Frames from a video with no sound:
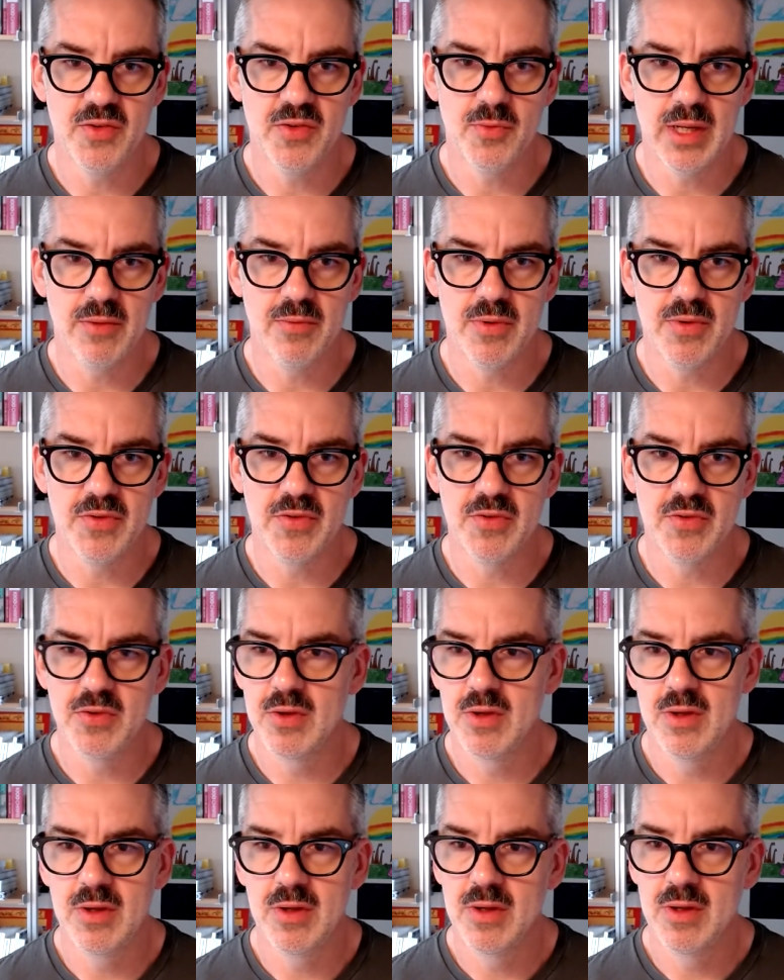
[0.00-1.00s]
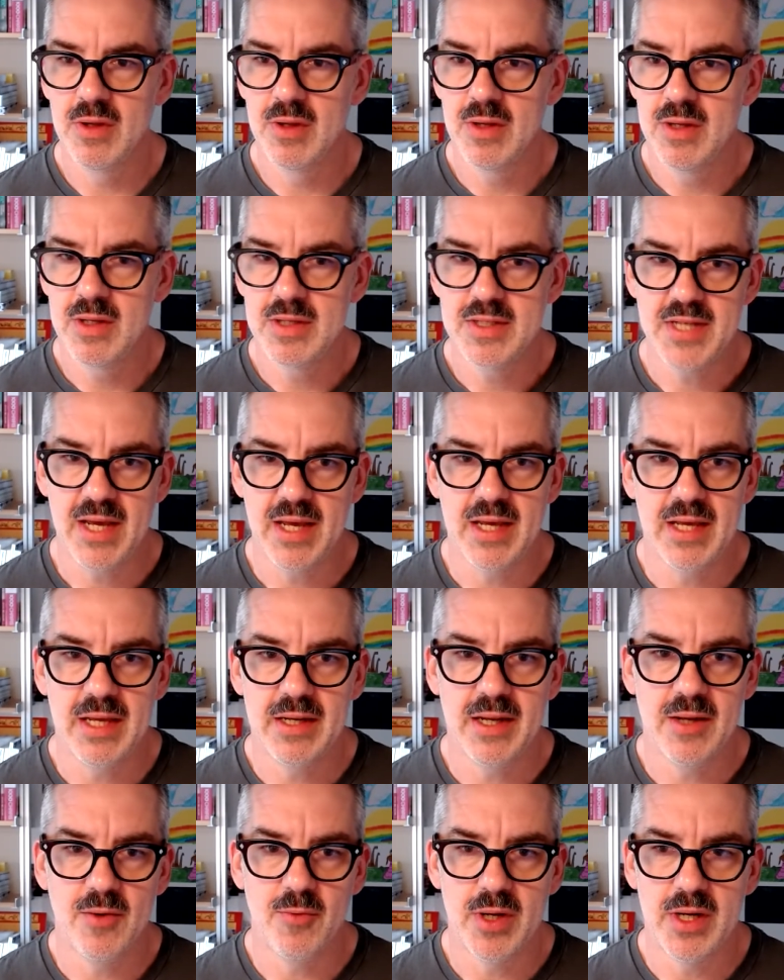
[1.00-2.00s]
When I was
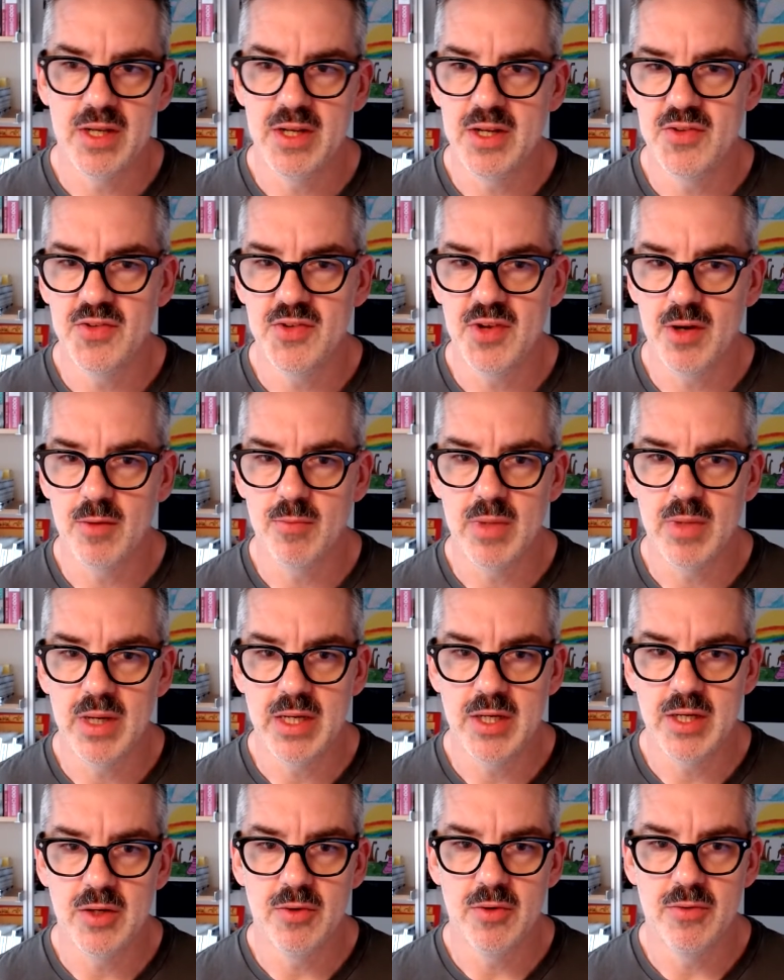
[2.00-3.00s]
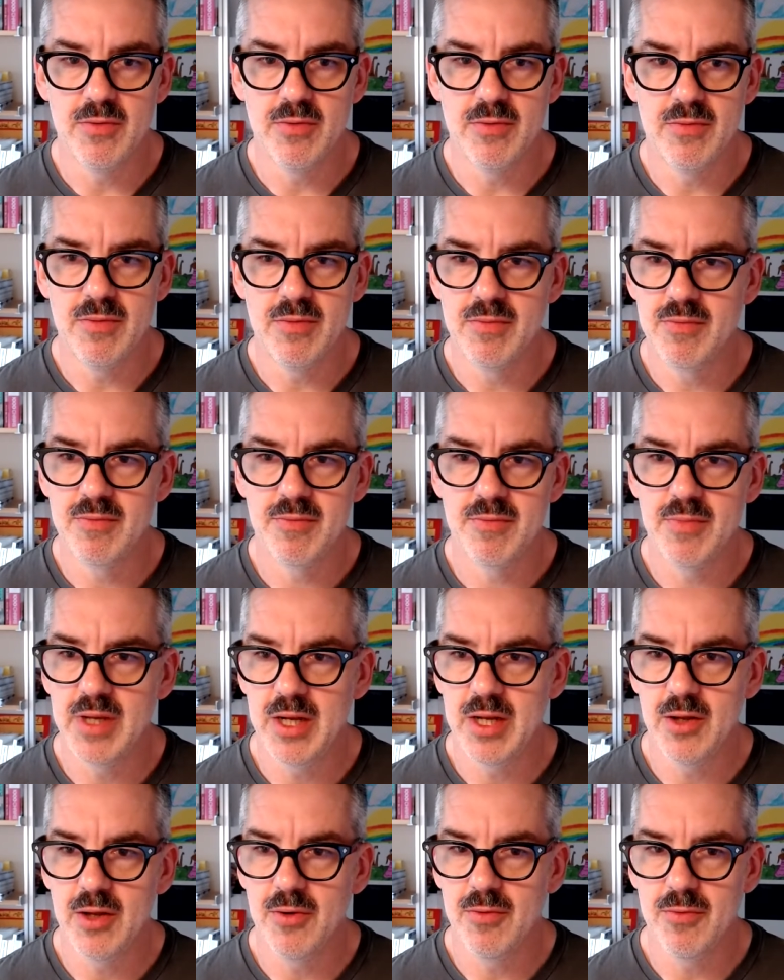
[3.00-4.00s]
10, I wanted to start my own
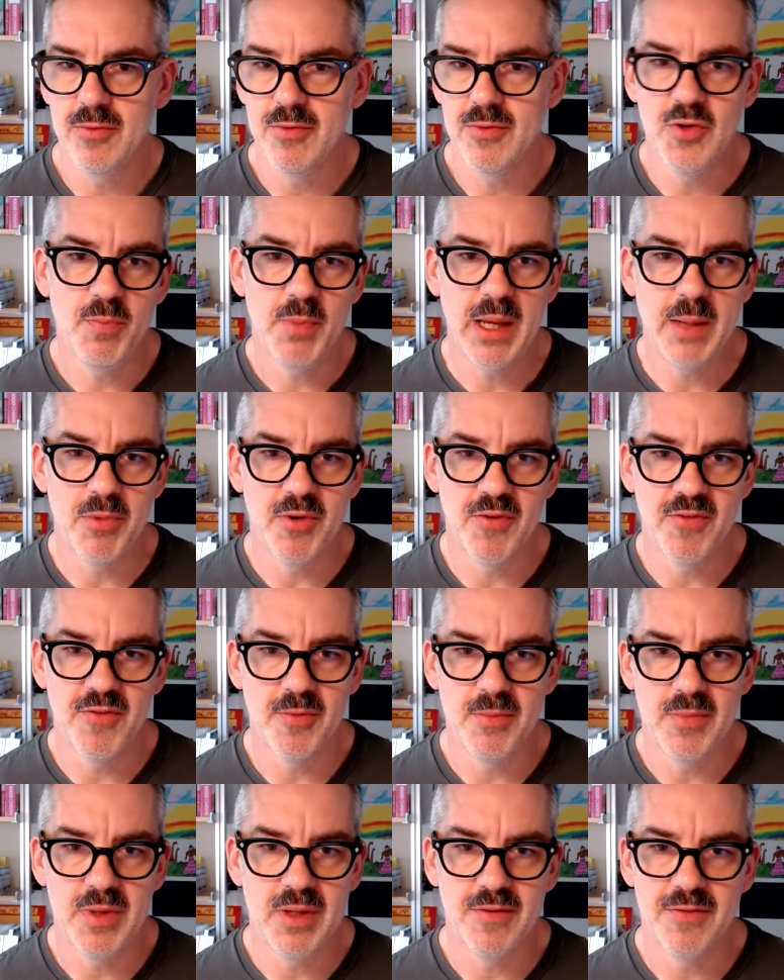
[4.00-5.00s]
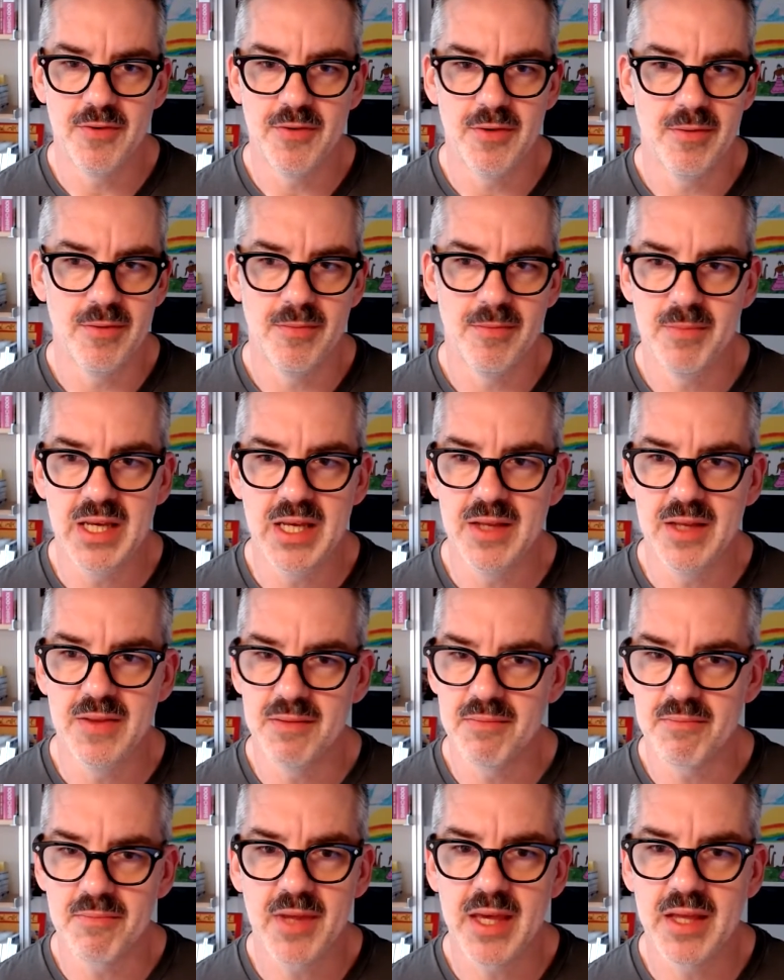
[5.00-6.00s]
newspaper for me and
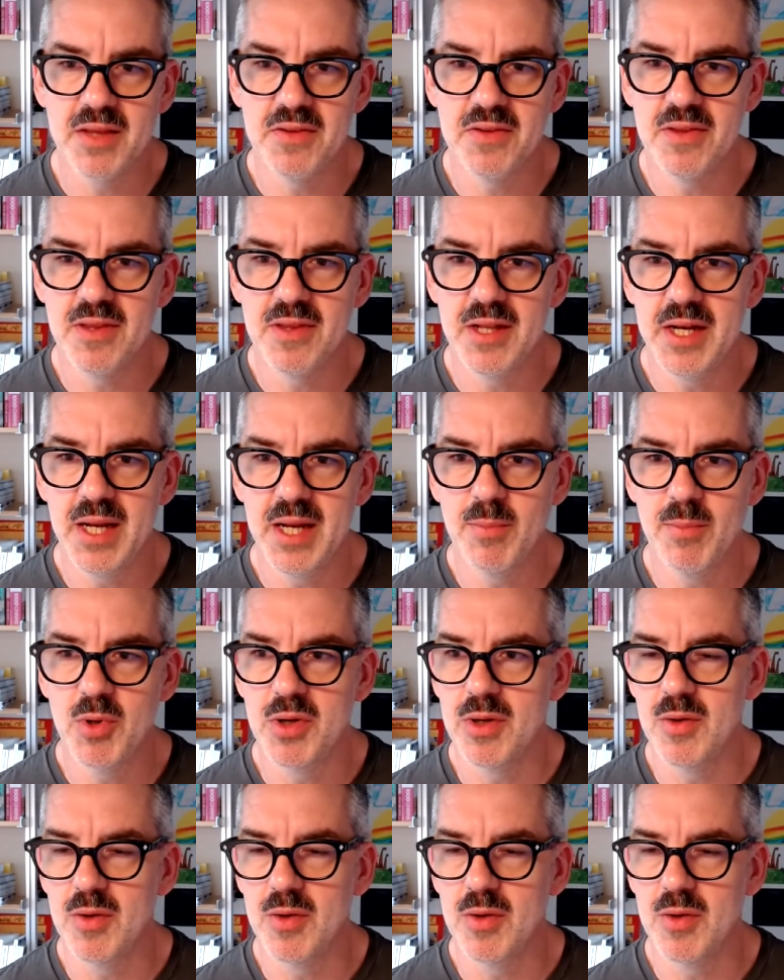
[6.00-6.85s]
the kids in the neighborhood.